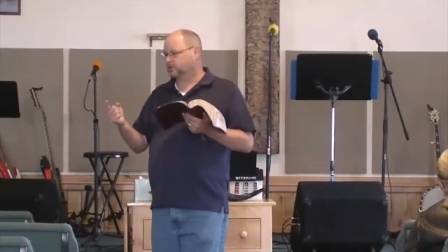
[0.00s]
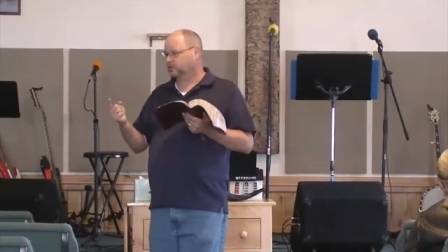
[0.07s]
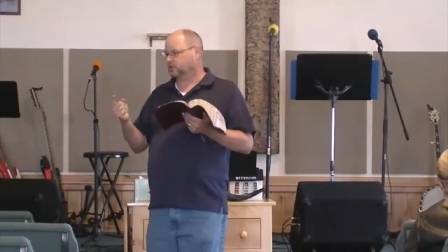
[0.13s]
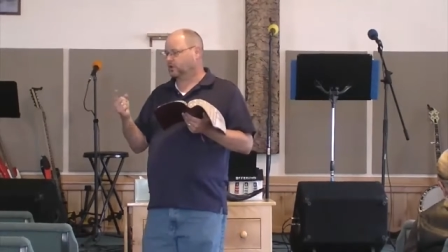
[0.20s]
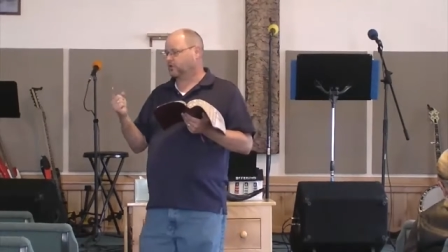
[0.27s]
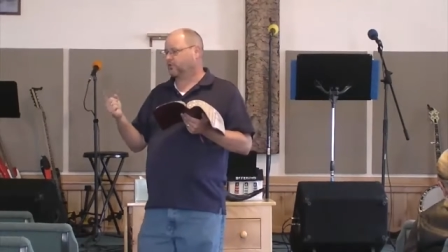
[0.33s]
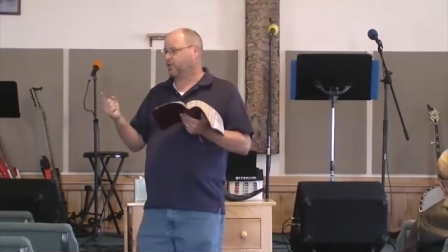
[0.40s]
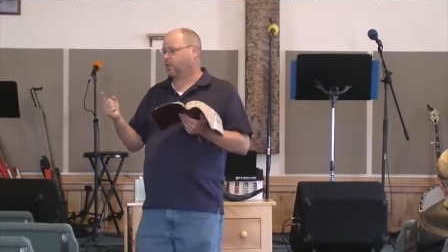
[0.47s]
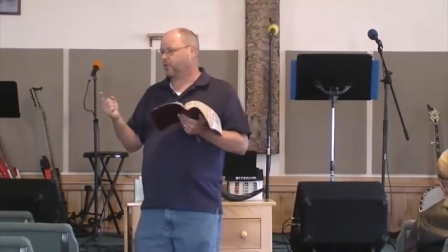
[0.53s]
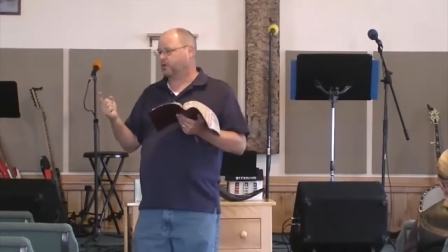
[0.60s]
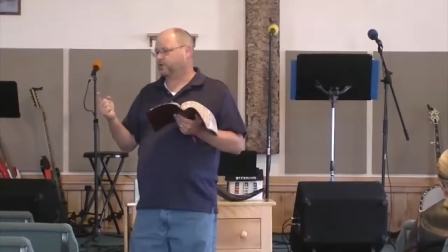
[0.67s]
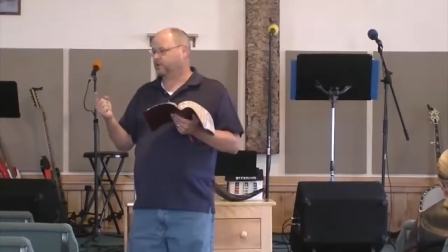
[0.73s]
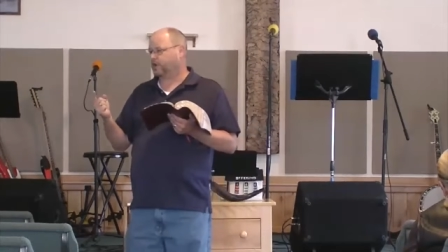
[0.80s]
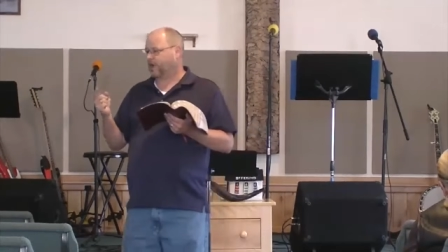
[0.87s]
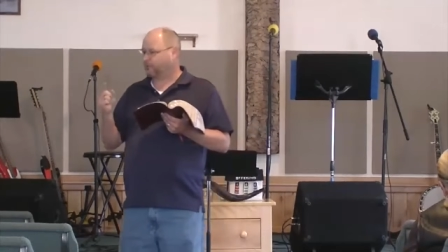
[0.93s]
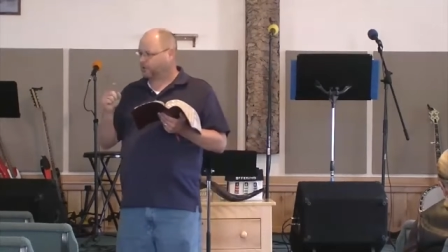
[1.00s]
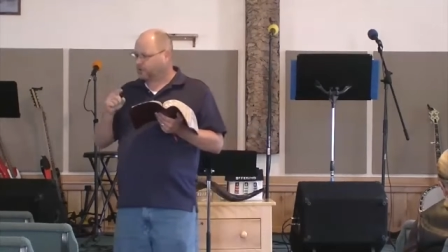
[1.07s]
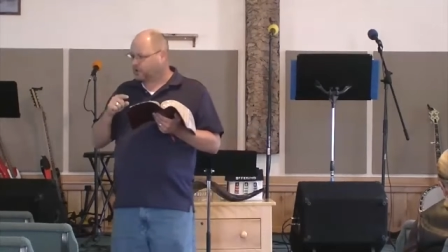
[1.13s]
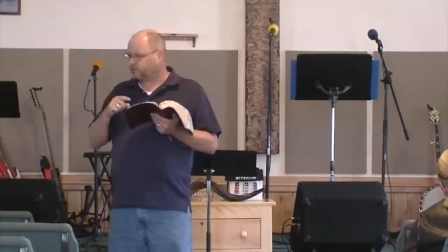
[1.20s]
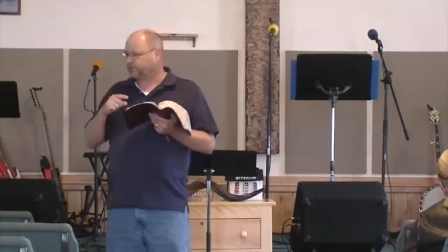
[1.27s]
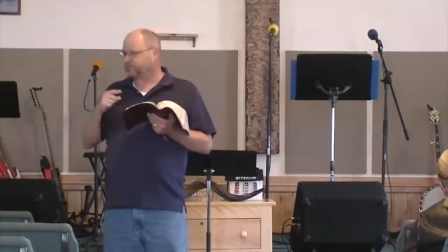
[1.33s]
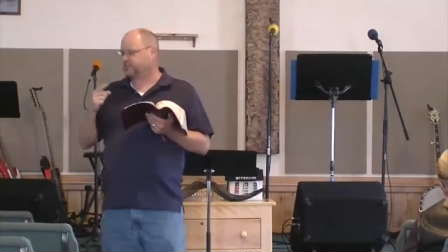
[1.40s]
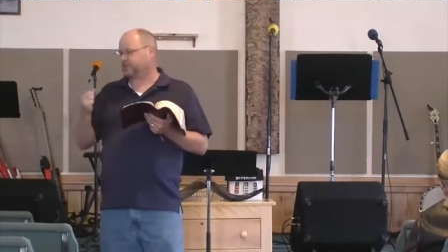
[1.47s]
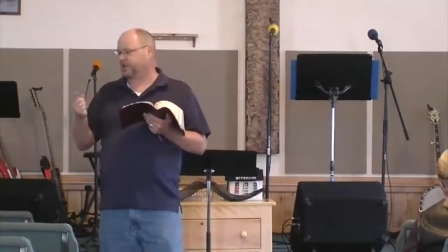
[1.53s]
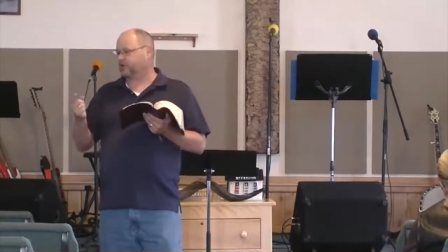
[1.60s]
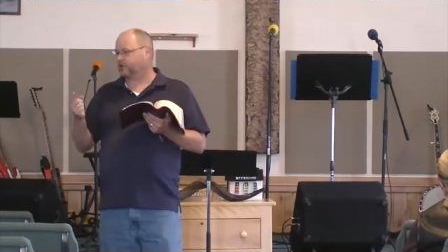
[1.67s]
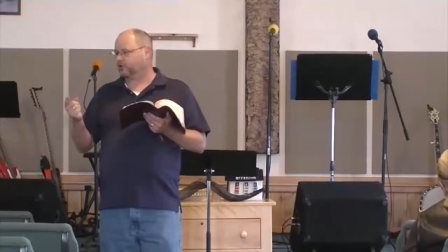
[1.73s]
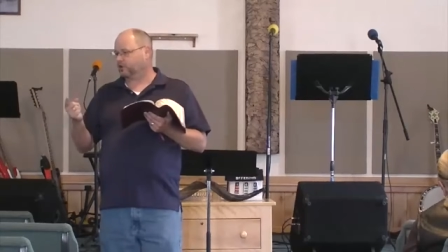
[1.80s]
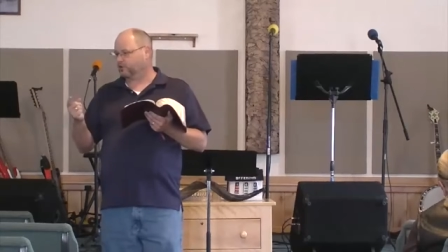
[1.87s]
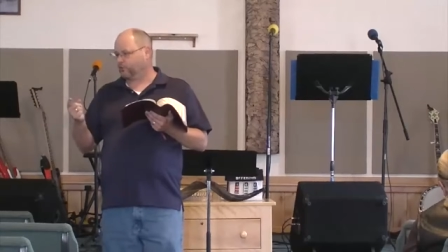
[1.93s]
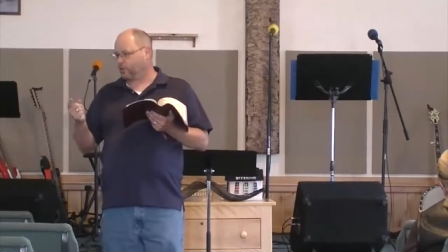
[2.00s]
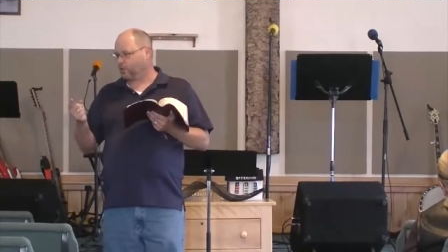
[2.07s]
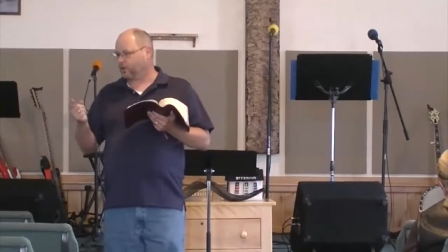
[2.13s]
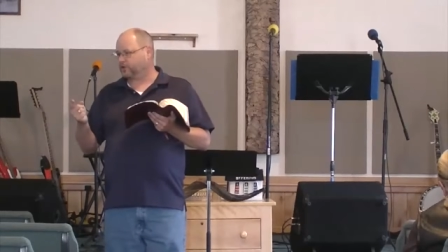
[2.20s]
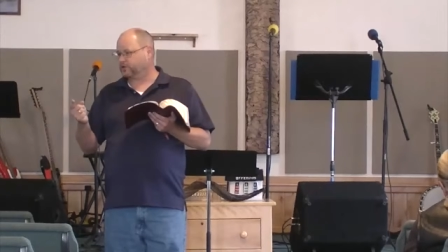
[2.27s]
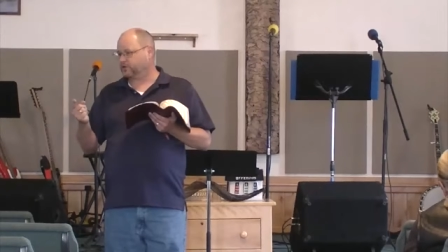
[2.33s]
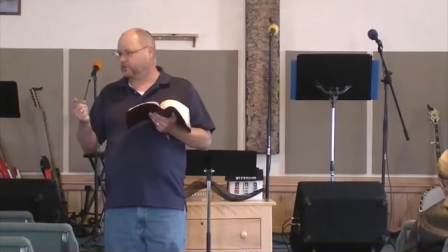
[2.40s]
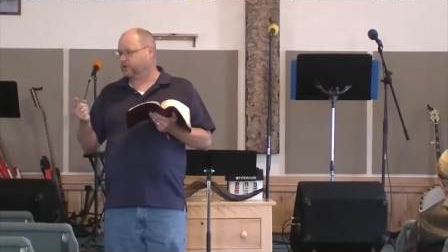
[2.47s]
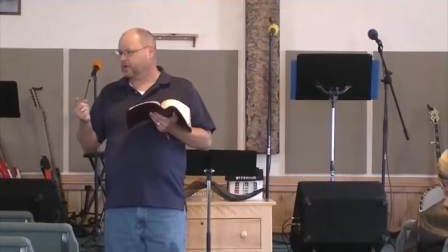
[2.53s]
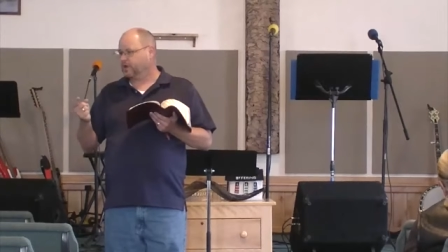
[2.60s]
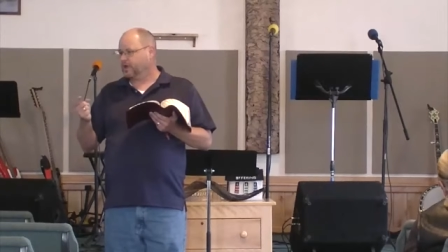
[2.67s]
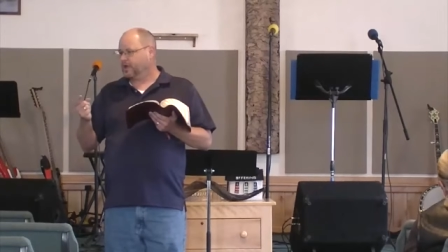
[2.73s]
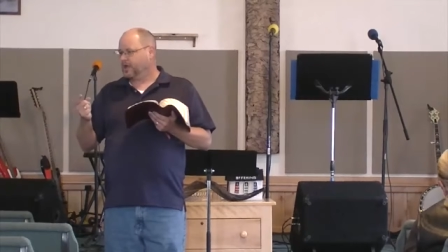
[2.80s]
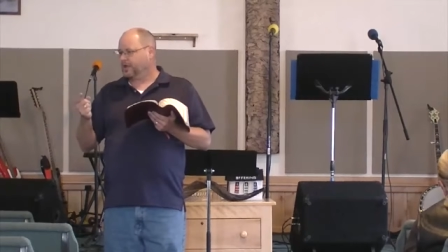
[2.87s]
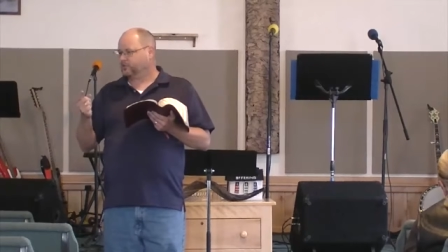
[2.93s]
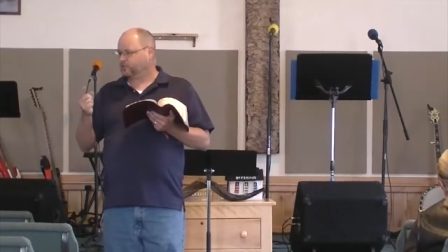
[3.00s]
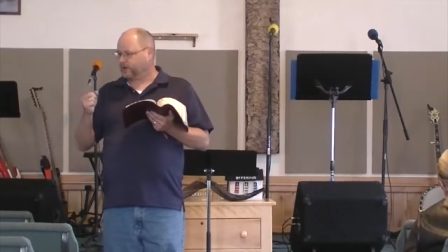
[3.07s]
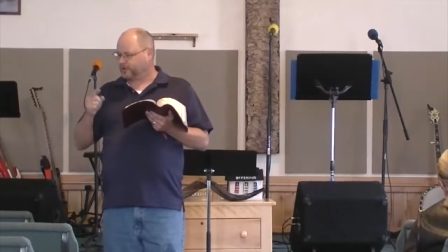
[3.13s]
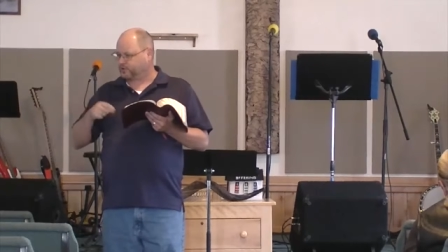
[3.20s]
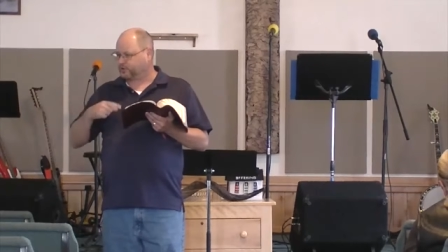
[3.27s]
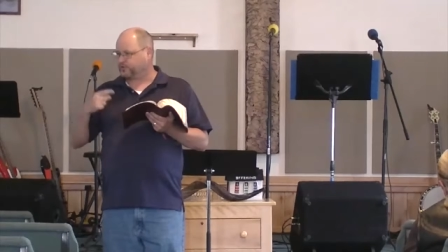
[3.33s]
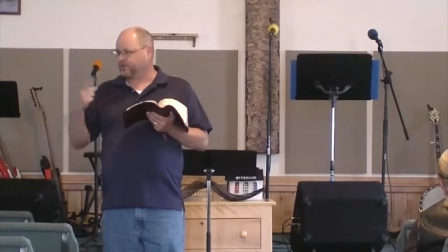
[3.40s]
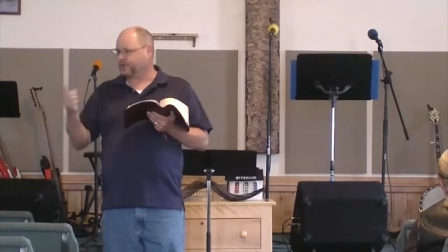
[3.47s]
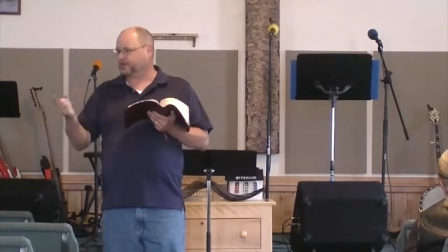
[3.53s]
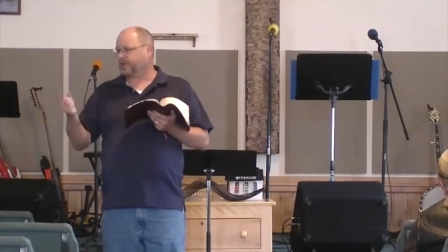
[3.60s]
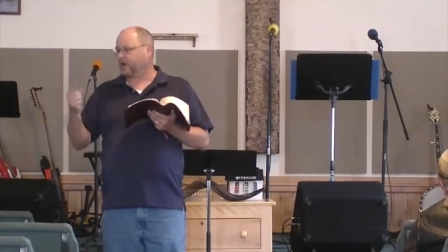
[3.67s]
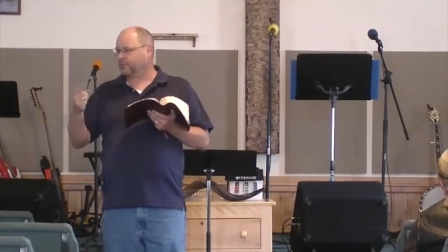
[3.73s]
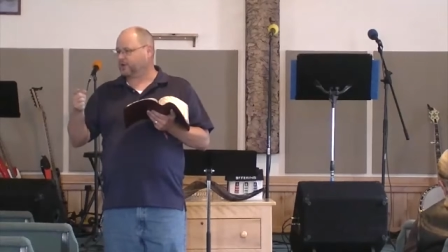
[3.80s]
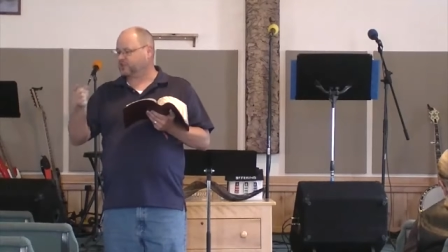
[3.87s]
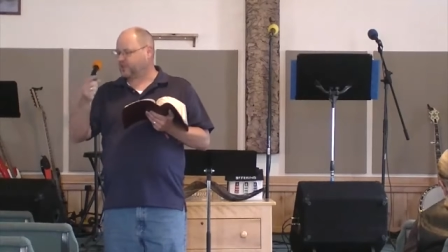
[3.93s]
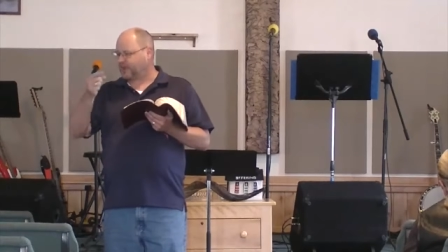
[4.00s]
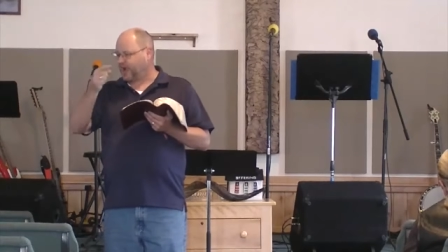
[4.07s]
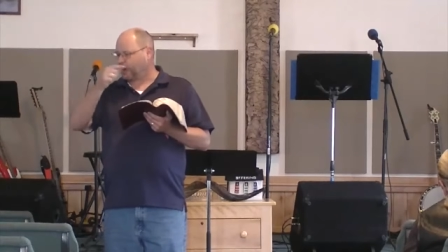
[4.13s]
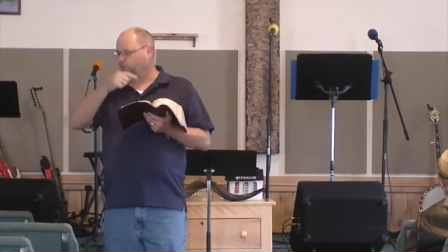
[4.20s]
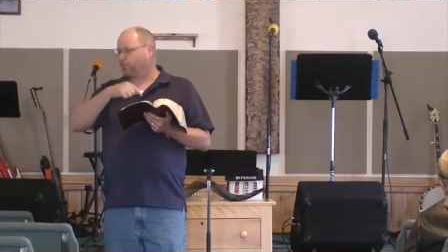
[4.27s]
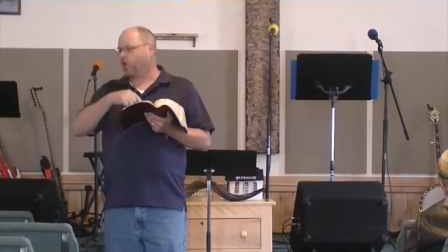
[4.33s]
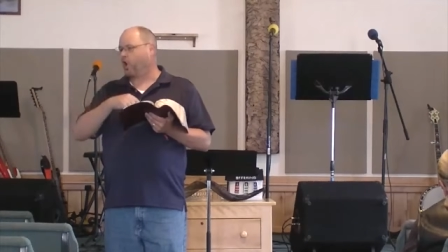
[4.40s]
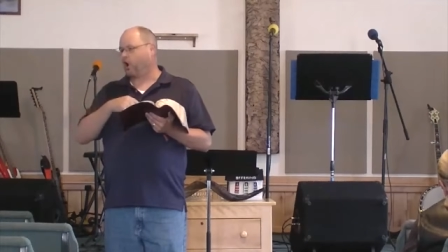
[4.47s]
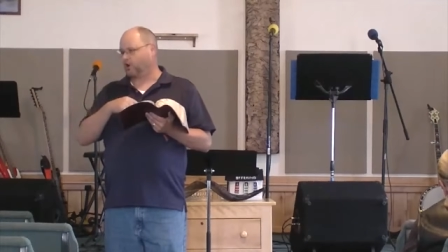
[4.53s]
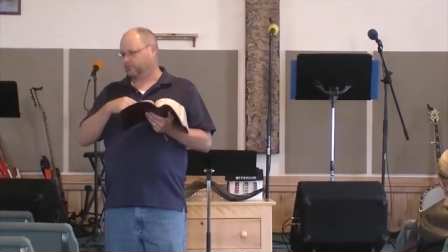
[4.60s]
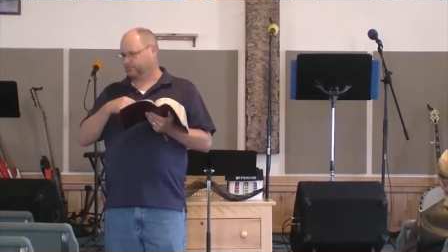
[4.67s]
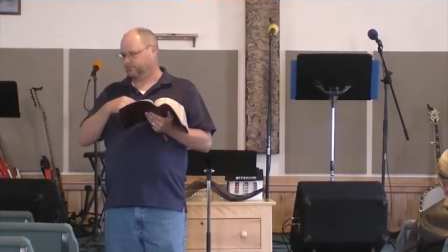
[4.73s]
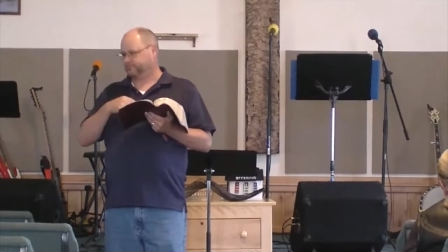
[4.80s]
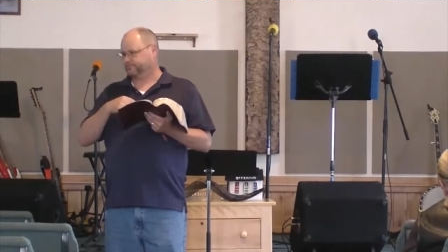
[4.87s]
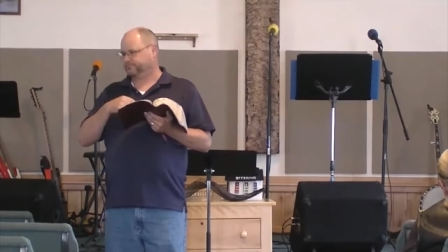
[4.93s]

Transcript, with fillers: to look forward to and I'm a little bit scared to look forward to is when it's revealed how much I got wrong.